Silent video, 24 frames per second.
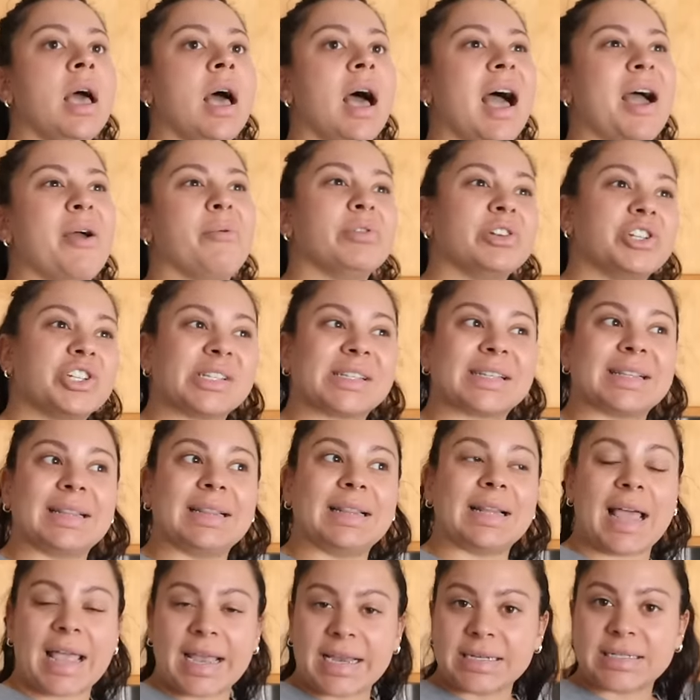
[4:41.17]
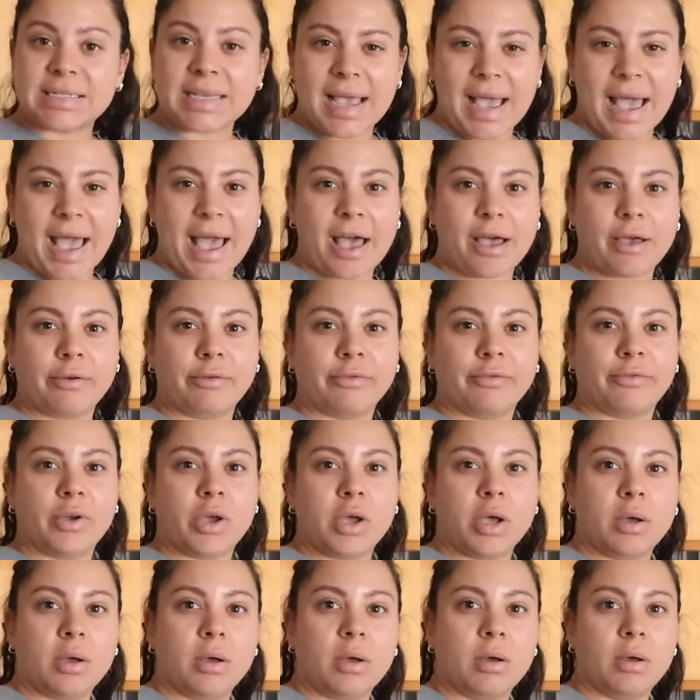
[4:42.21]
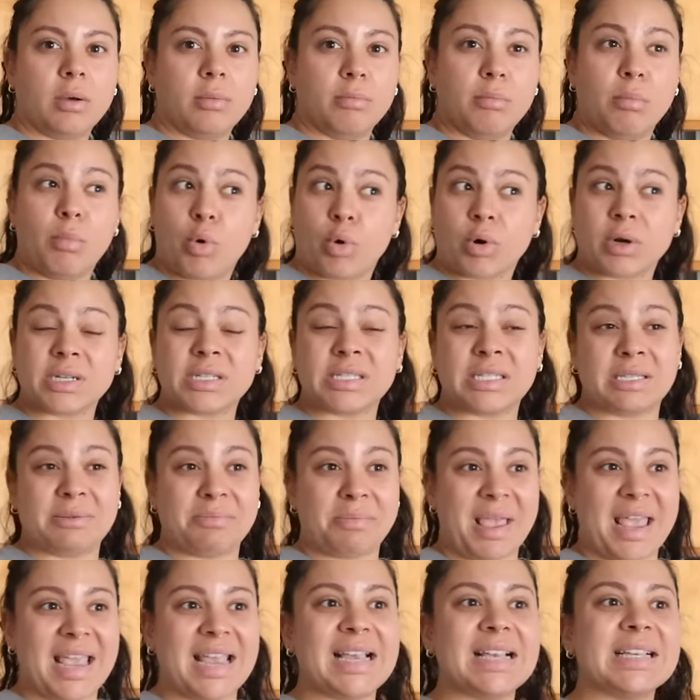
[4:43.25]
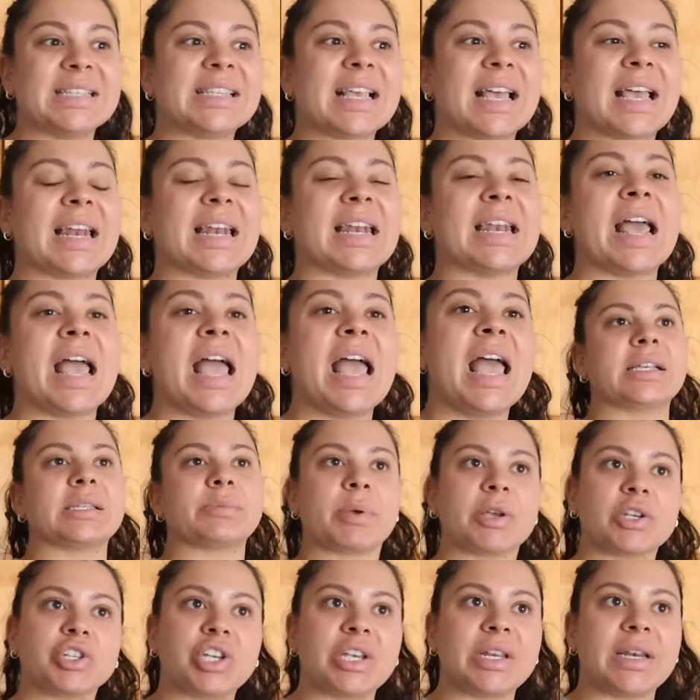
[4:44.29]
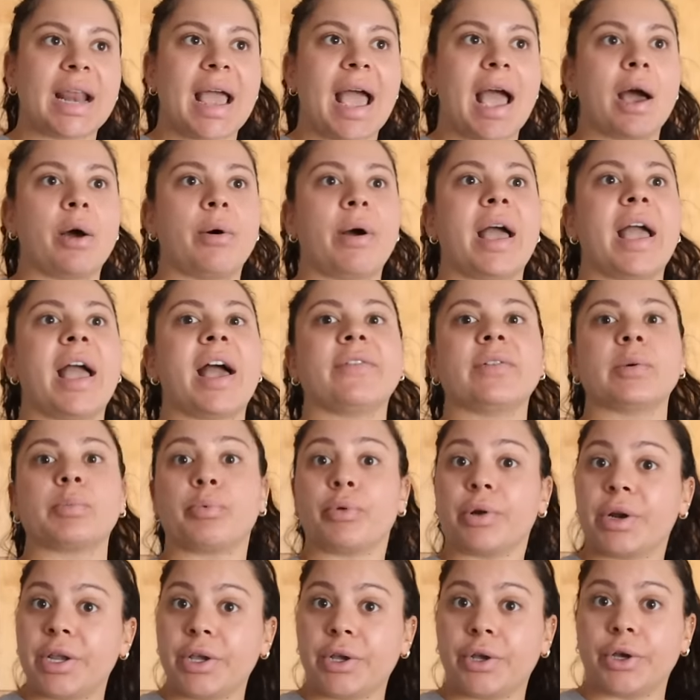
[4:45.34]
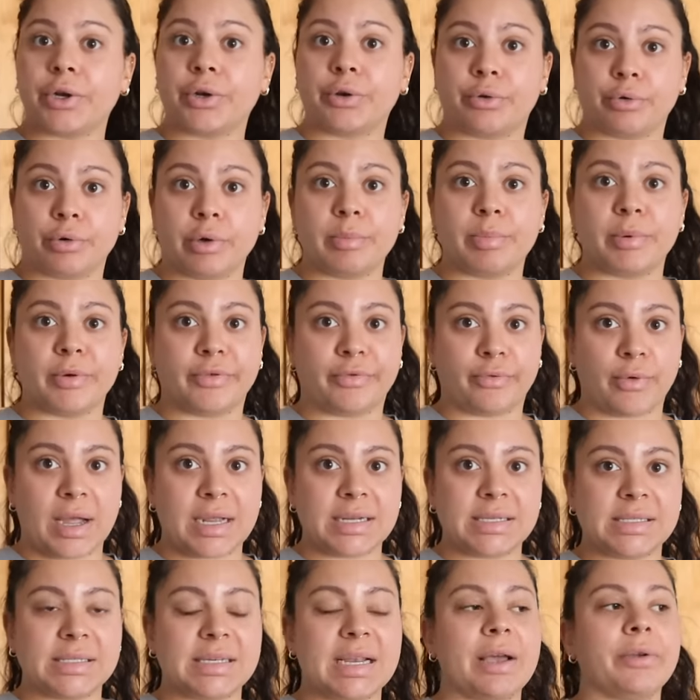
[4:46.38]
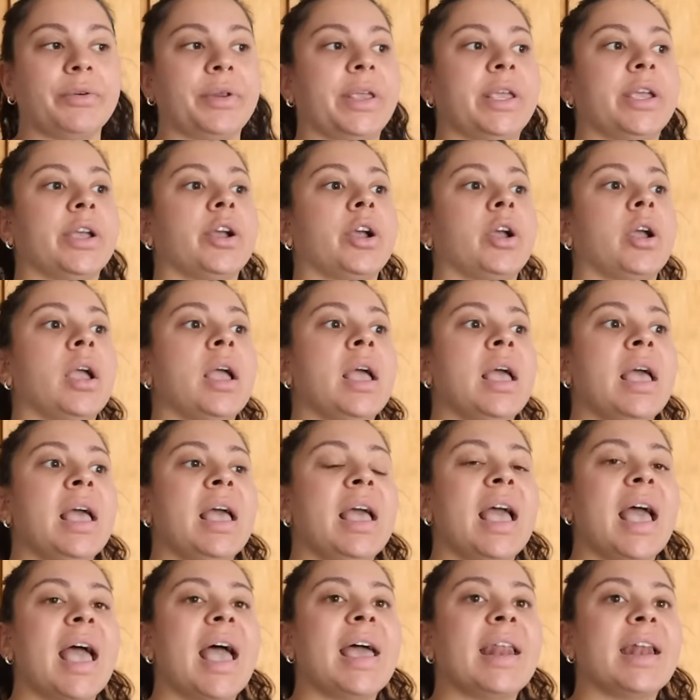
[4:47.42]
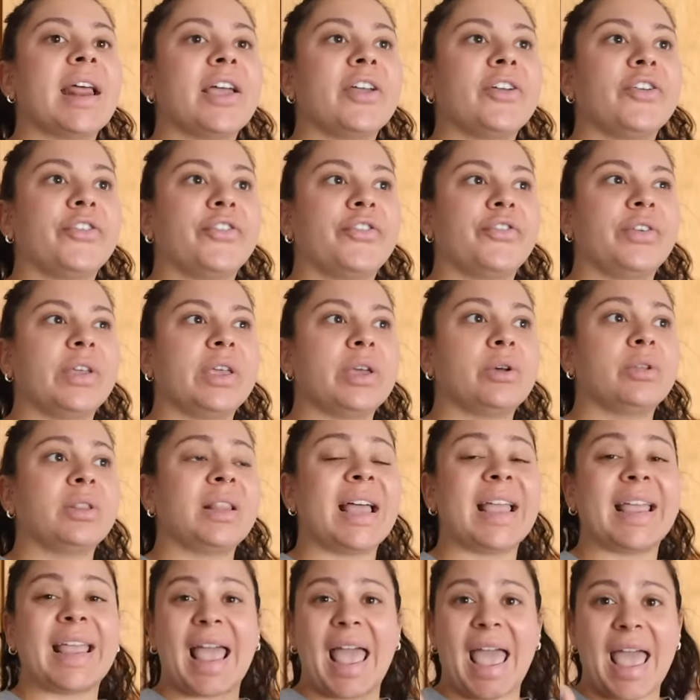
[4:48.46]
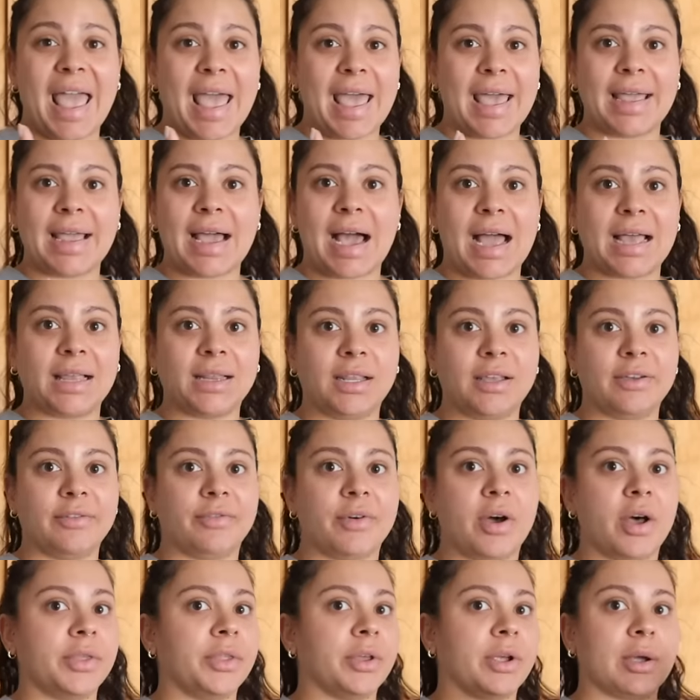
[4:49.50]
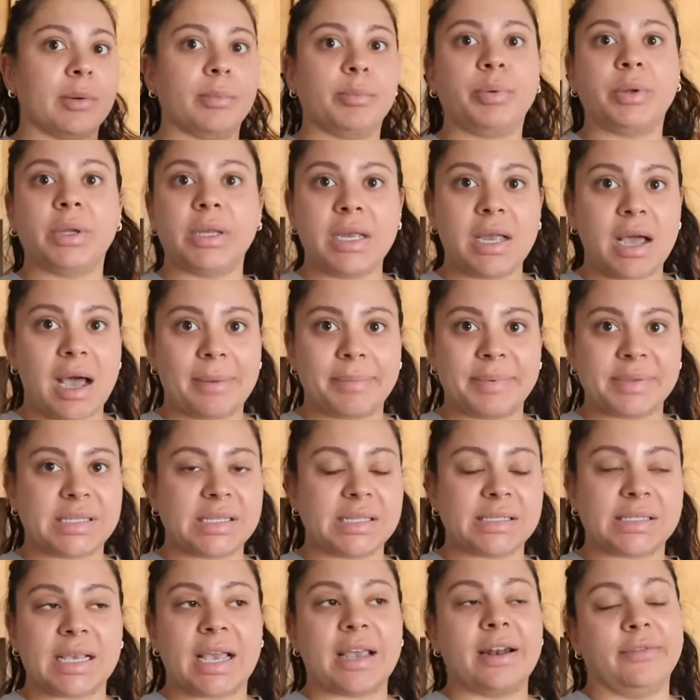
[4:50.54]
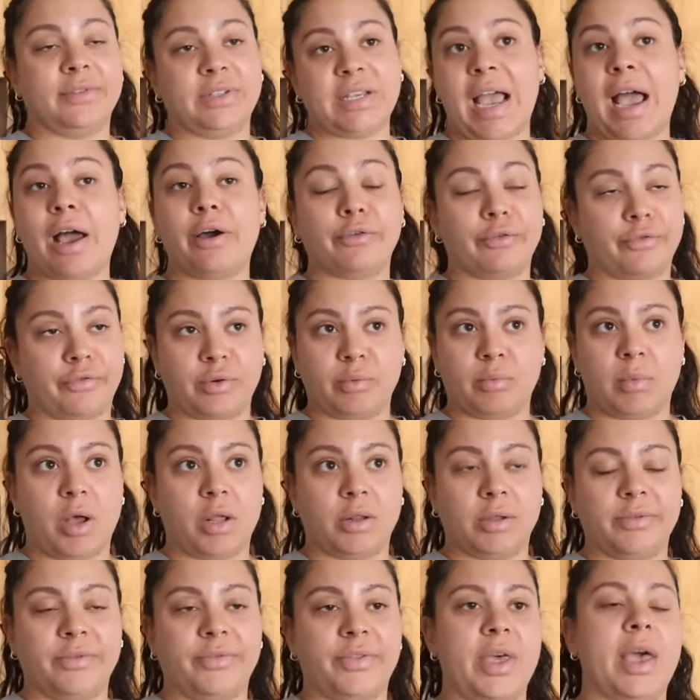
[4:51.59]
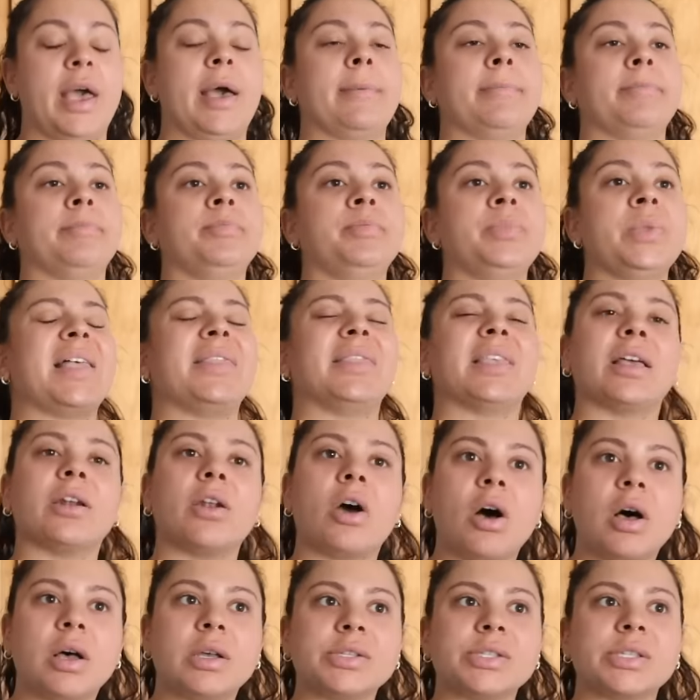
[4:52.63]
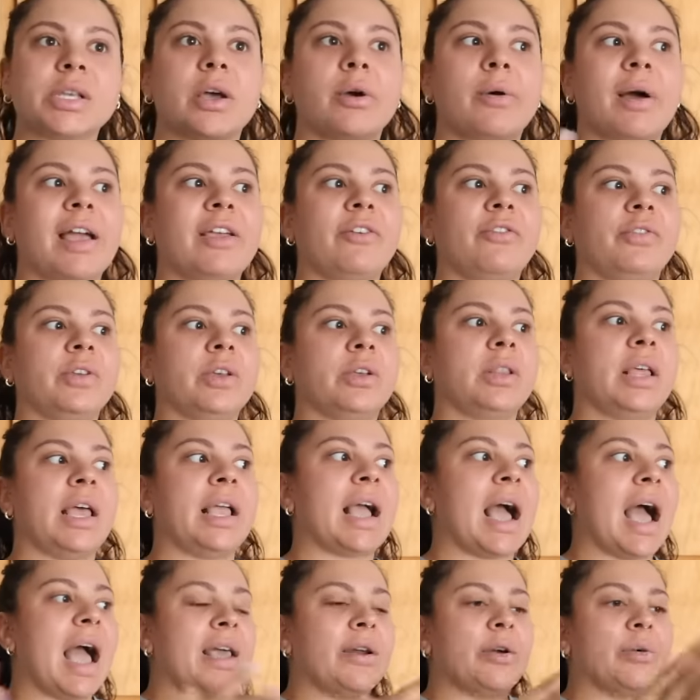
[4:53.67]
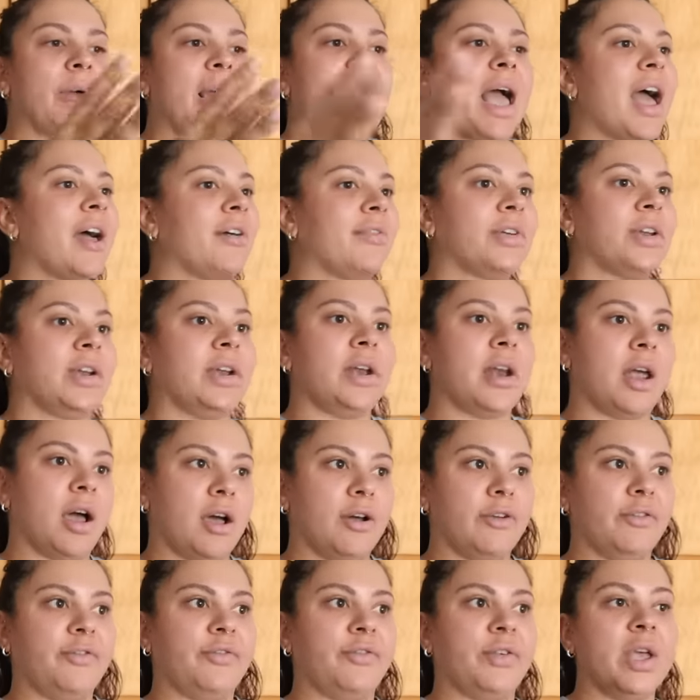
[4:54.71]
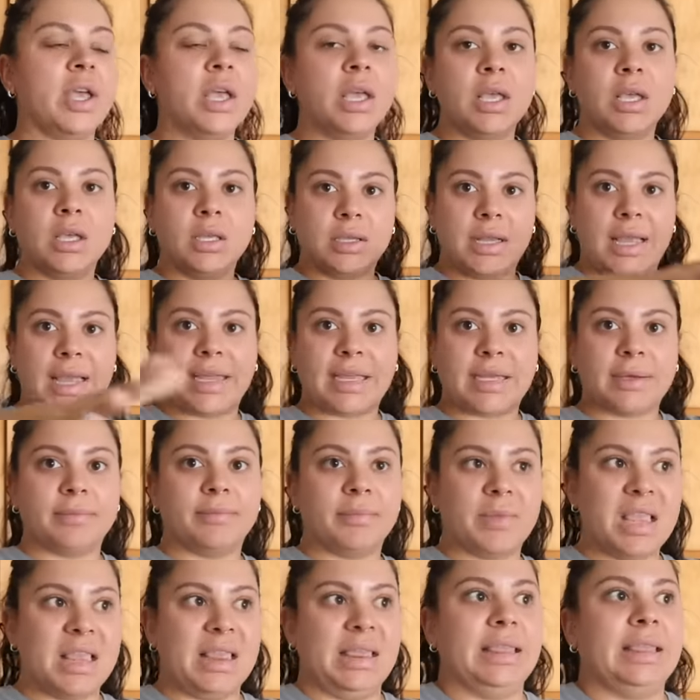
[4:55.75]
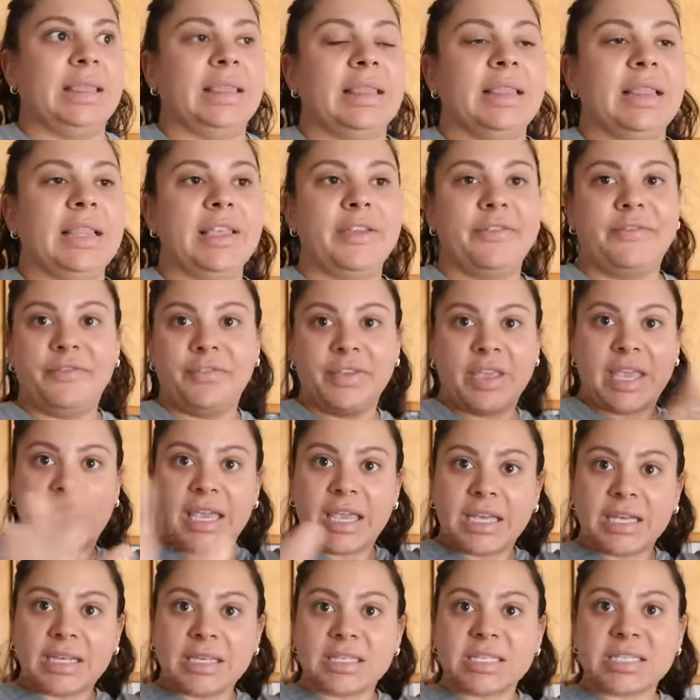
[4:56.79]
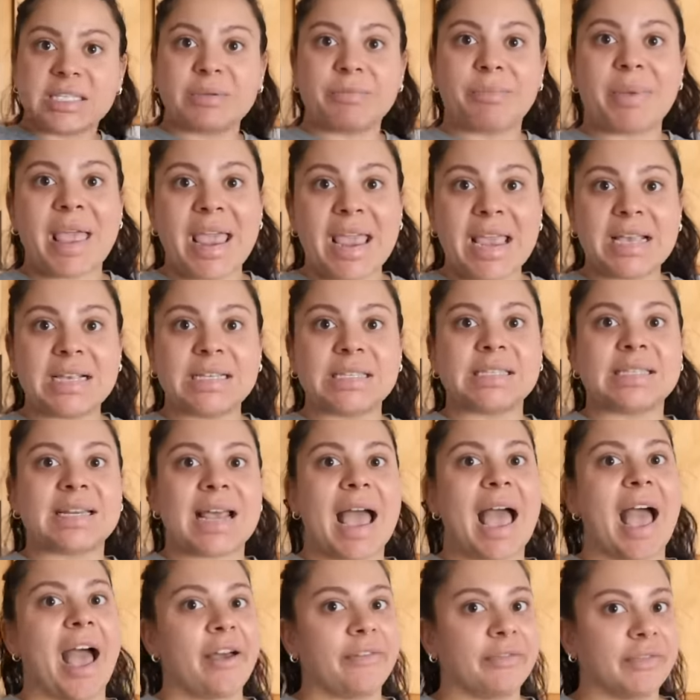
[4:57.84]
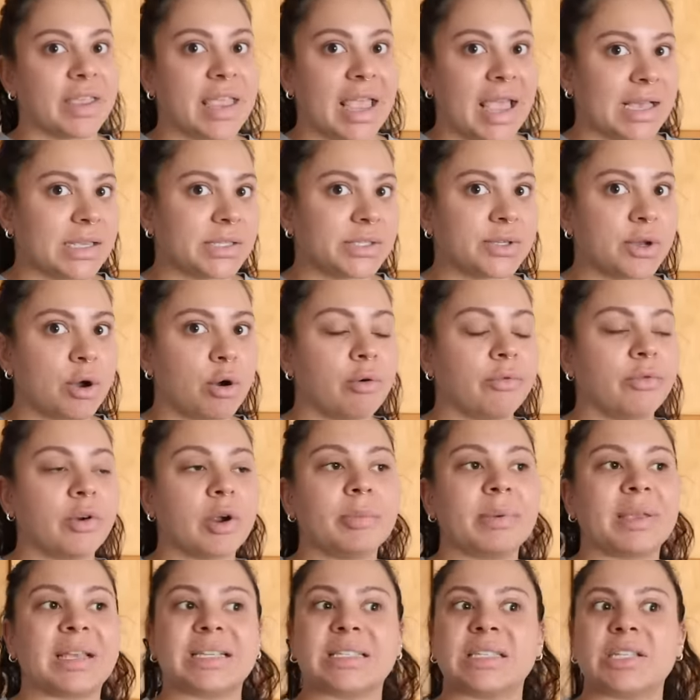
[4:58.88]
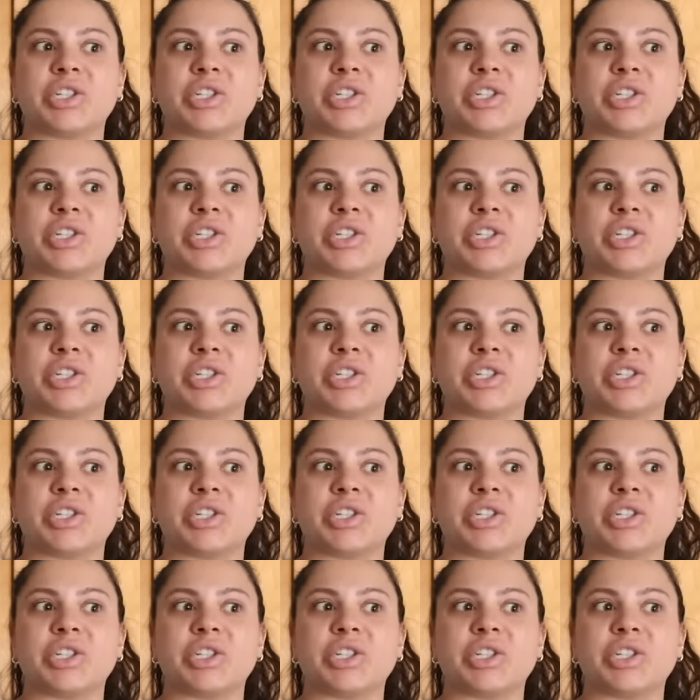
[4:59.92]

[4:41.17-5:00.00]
I would just like to have more space and especially now I have a pretty good group of friends down here and I feel like A, I live on the complete opposite side of town from all of them and then also I feel like I don't have enough like living space to have guests over because